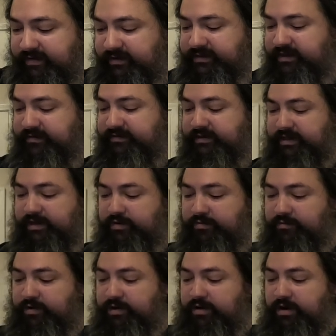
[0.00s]
ourselves a little
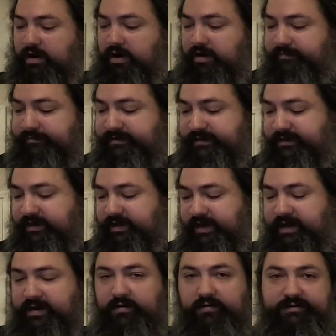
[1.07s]
more carbs
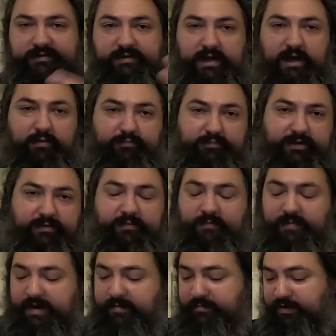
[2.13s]
and also help
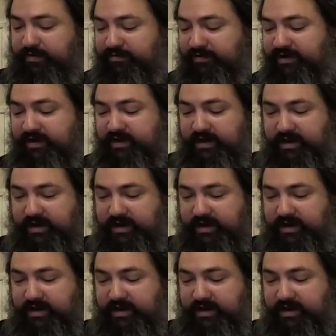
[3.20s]
with my mood,